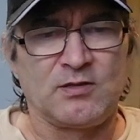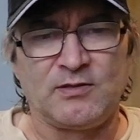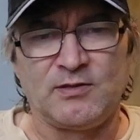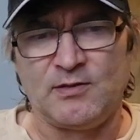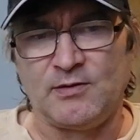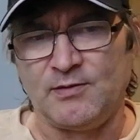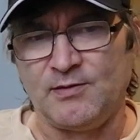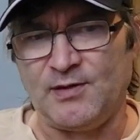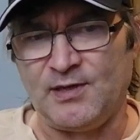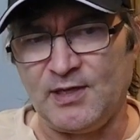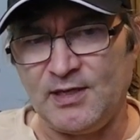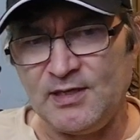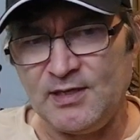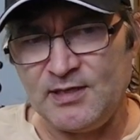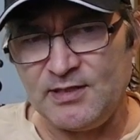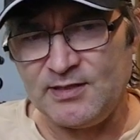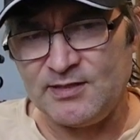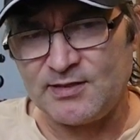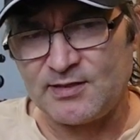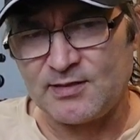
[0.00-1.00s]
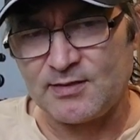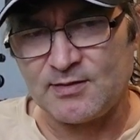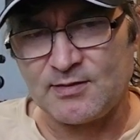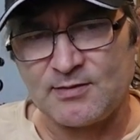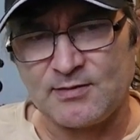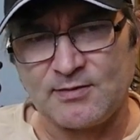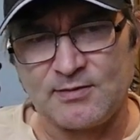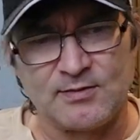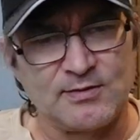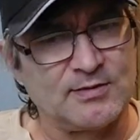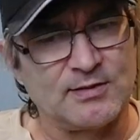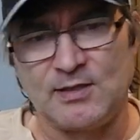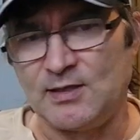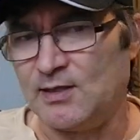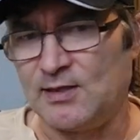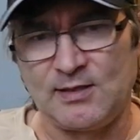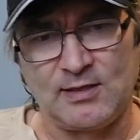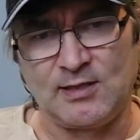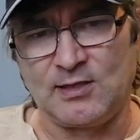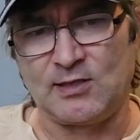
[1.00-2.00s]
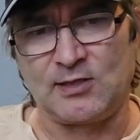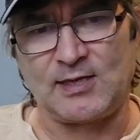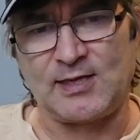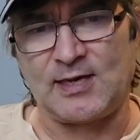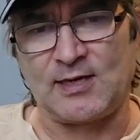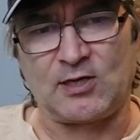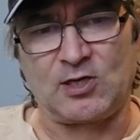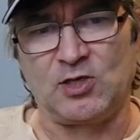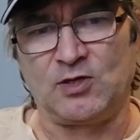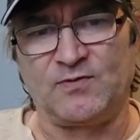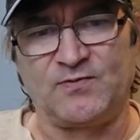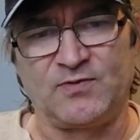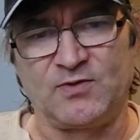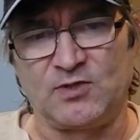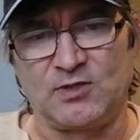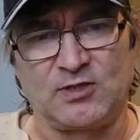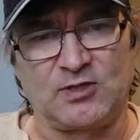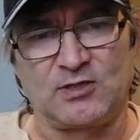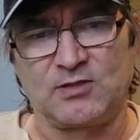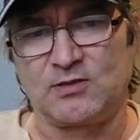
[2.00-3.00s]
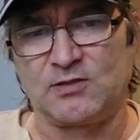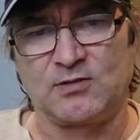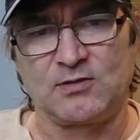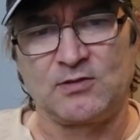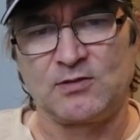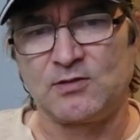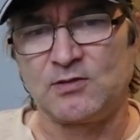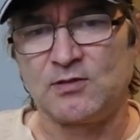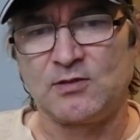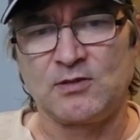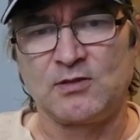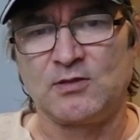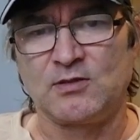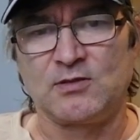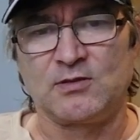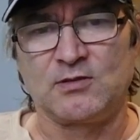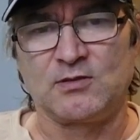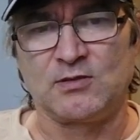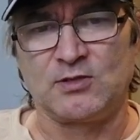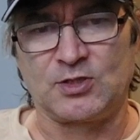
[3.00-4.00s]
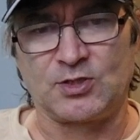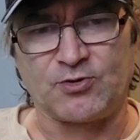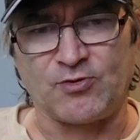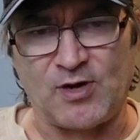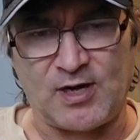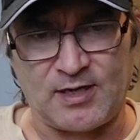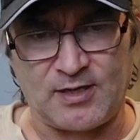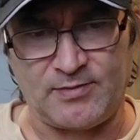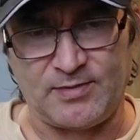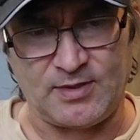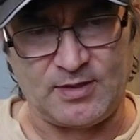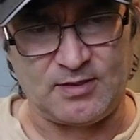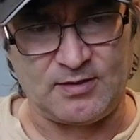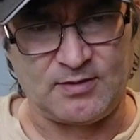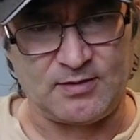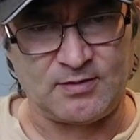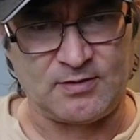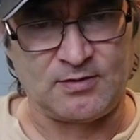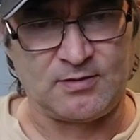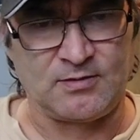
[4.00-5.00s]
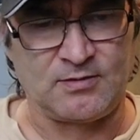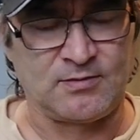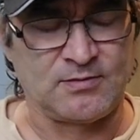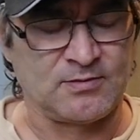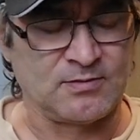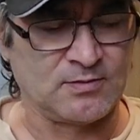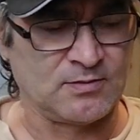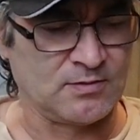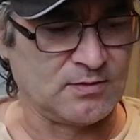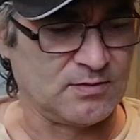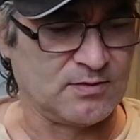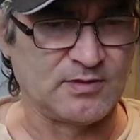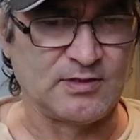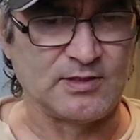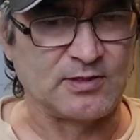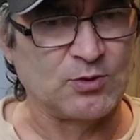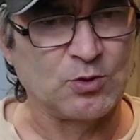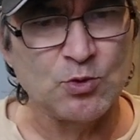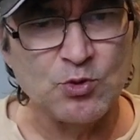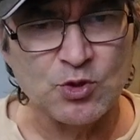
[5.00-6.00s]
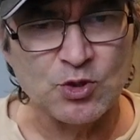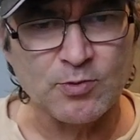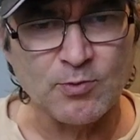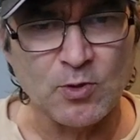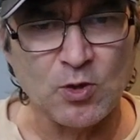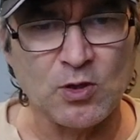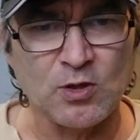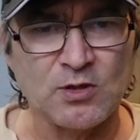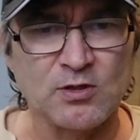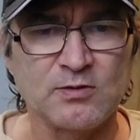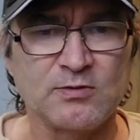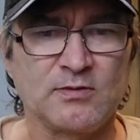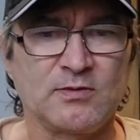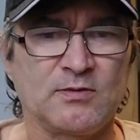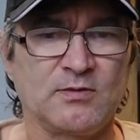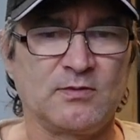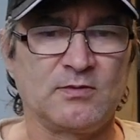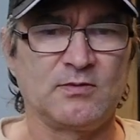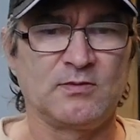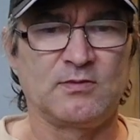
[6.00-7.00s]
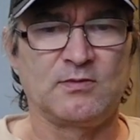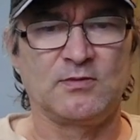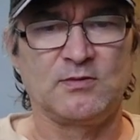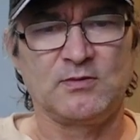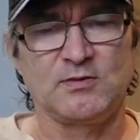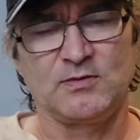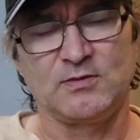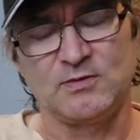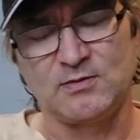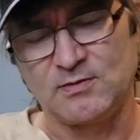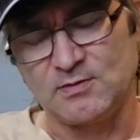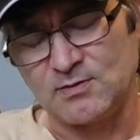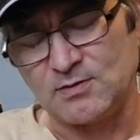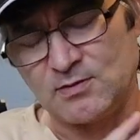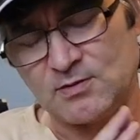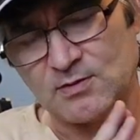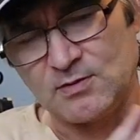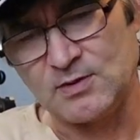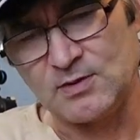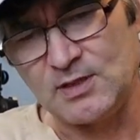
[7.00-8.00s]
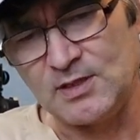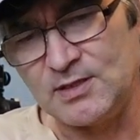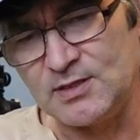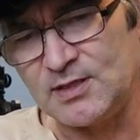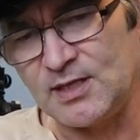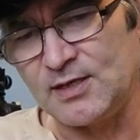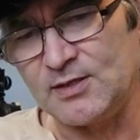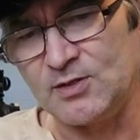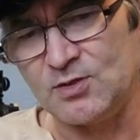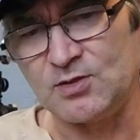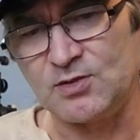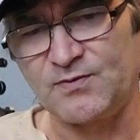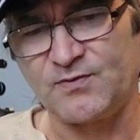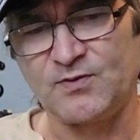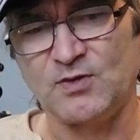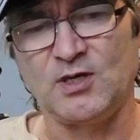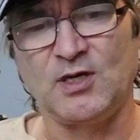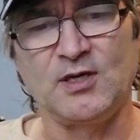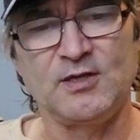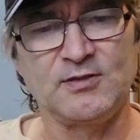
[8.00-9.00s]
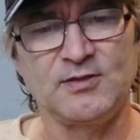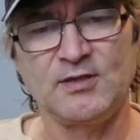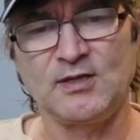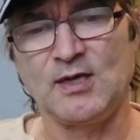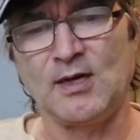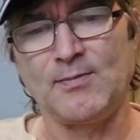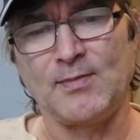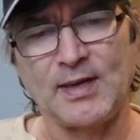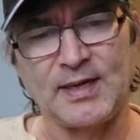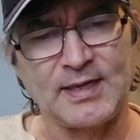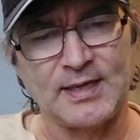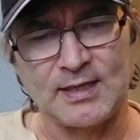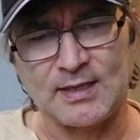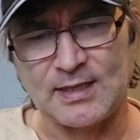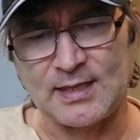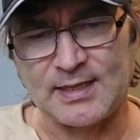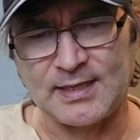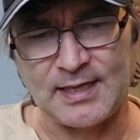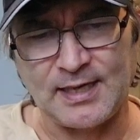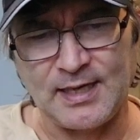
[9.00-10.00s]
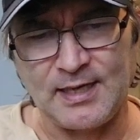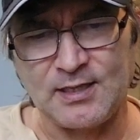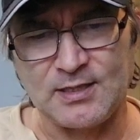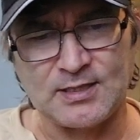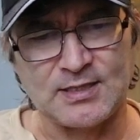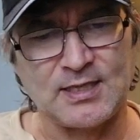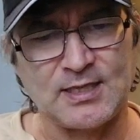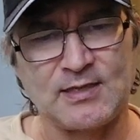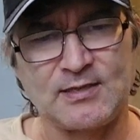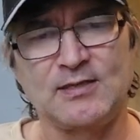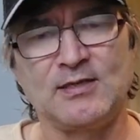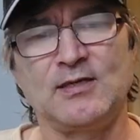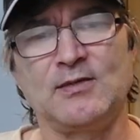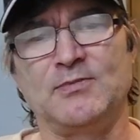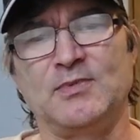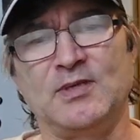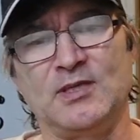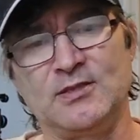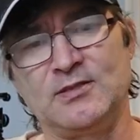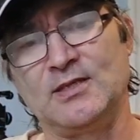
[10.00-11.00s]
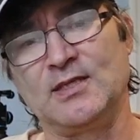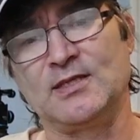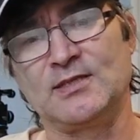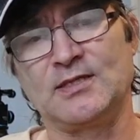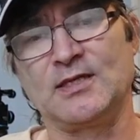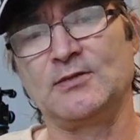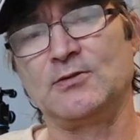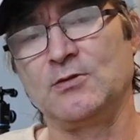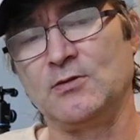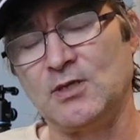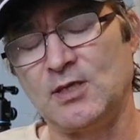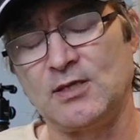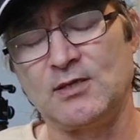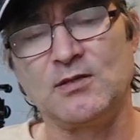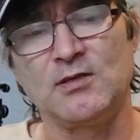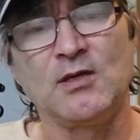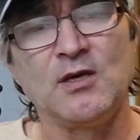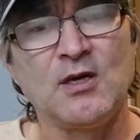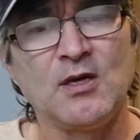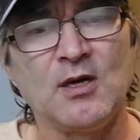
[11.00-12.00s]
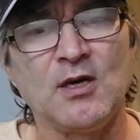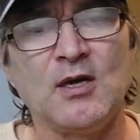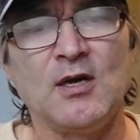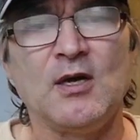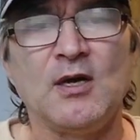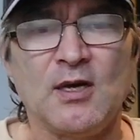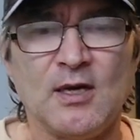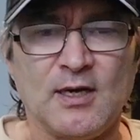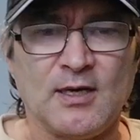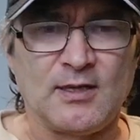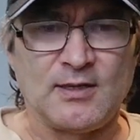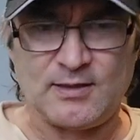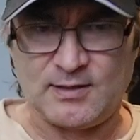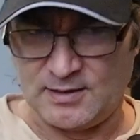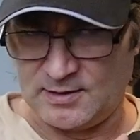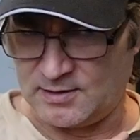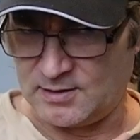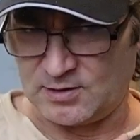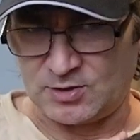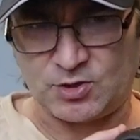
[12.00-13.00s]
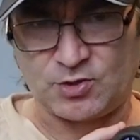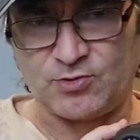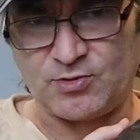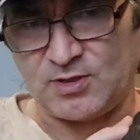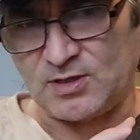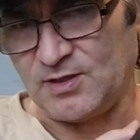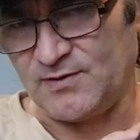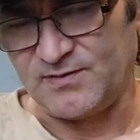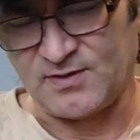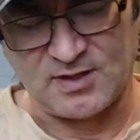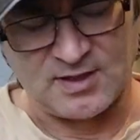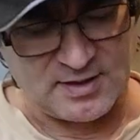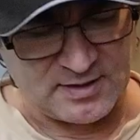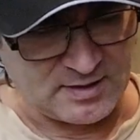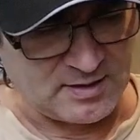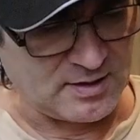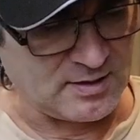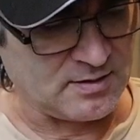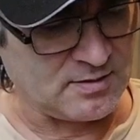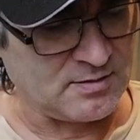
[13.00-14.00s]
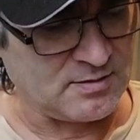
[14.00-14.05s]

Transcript: These are not good for astronomy. They're too small. These I use for hunting. I might get a lot of haters out there, but yes, I do hunt. These are strictly for hunting.